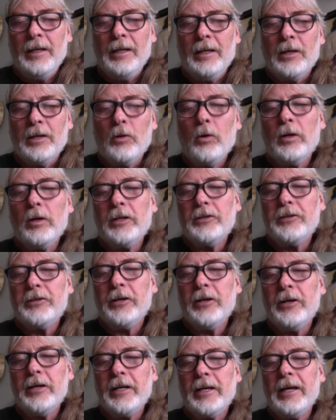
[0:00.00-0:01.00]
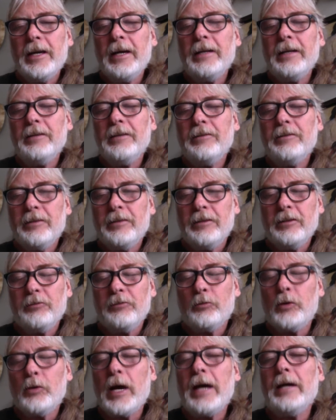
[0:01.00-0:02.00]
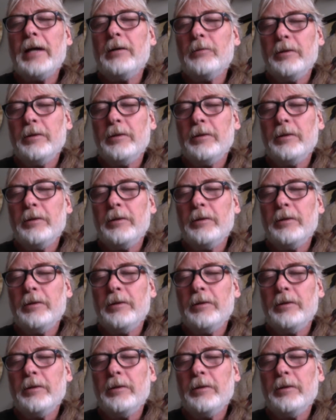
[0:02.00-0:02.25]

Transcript: Quarter turn again to this right, we